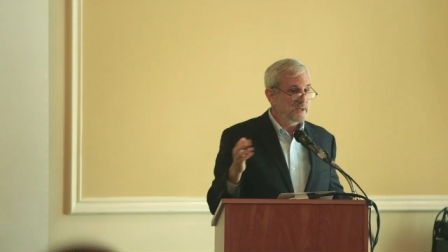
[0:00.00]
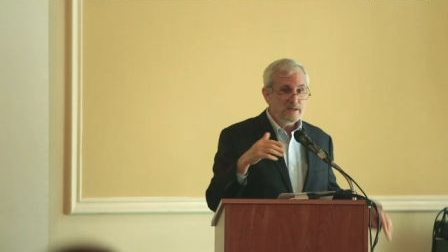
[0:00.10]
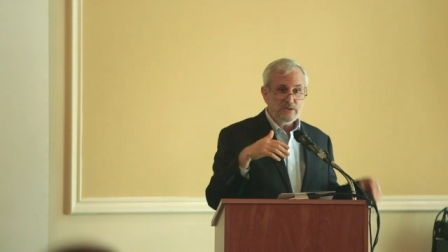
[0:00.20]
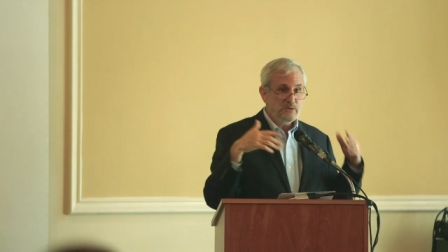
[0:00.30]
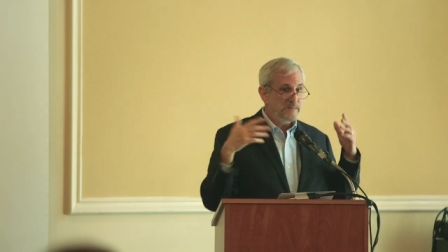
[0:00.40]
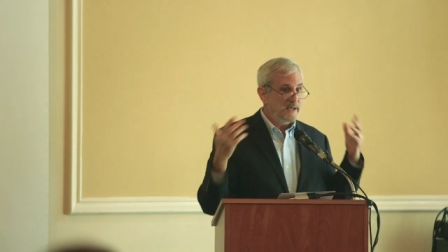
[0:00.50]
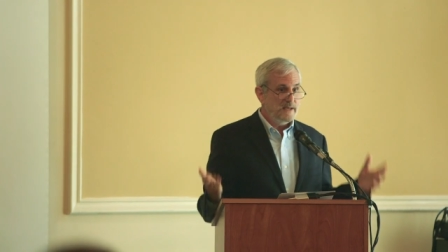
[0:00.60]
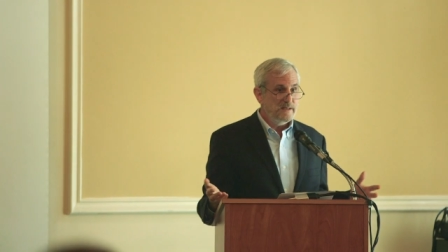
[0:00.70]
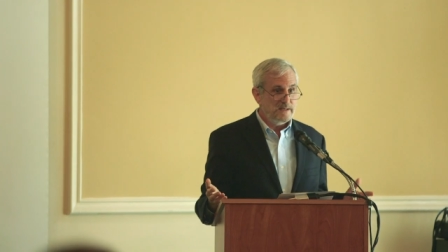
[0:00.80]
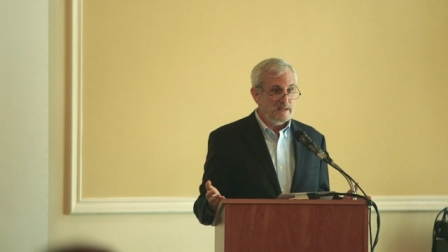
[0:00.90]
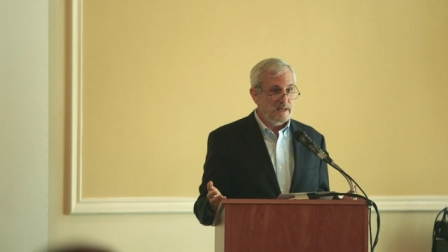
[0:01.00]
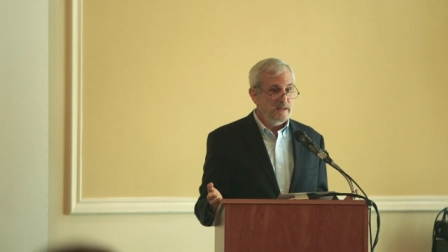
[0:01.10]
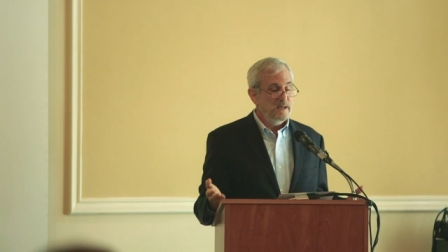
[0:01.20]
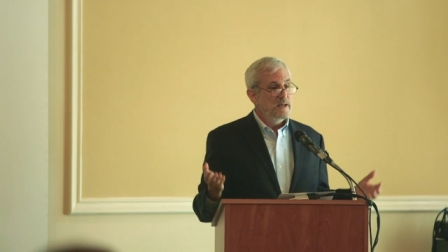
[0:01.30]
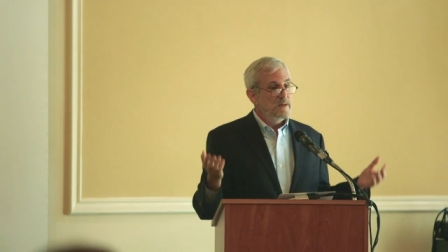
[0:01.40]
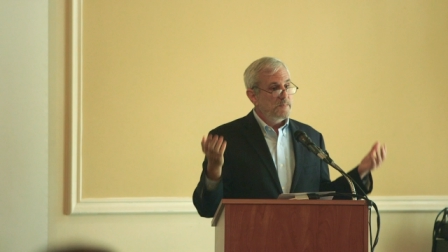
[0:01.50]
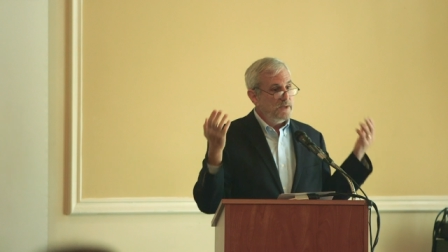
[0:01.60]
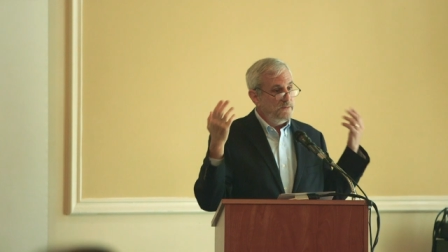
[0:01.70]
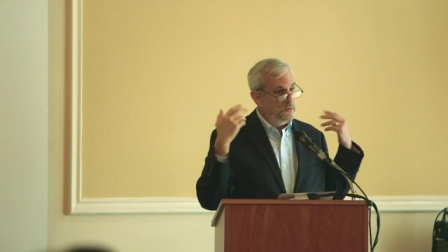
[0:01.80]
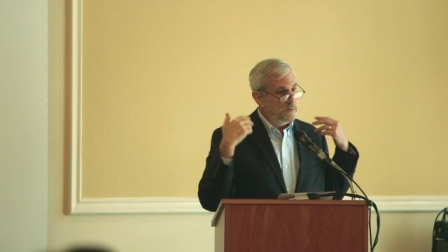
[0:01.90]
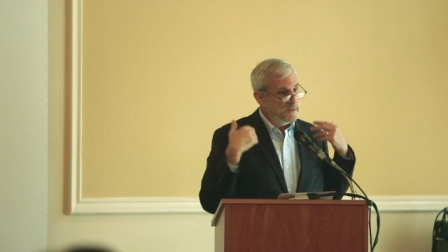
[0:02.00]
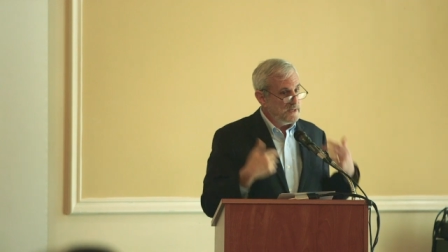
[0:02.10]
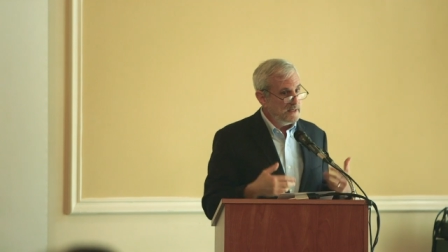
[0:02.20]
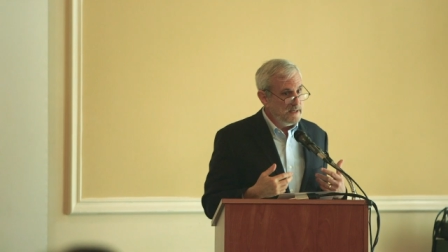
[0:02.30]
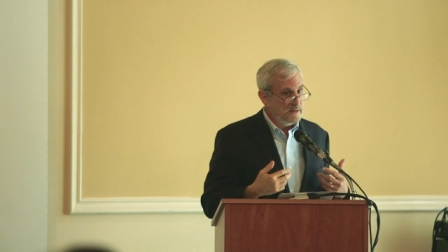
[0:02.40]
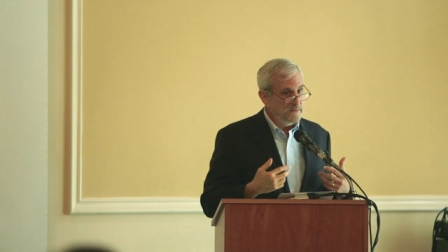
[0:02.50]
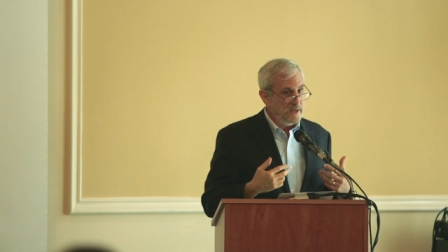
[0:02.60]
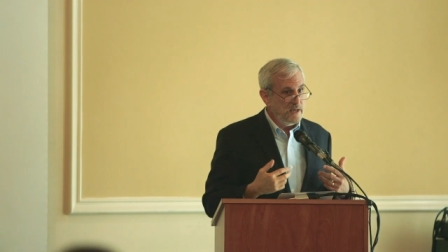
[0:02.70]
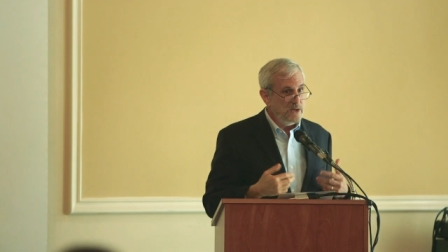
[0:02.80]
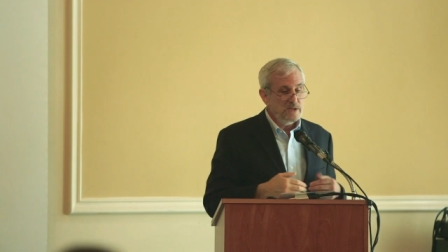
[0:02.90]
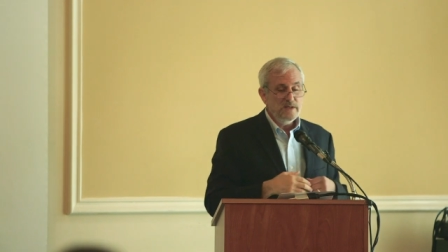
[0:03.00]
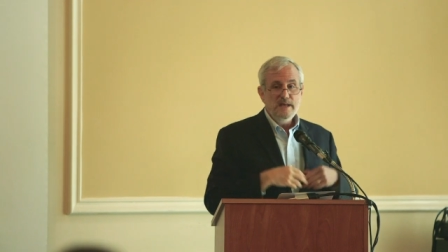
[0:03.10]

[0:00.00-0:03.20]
not issued by any state, but they formed as identification,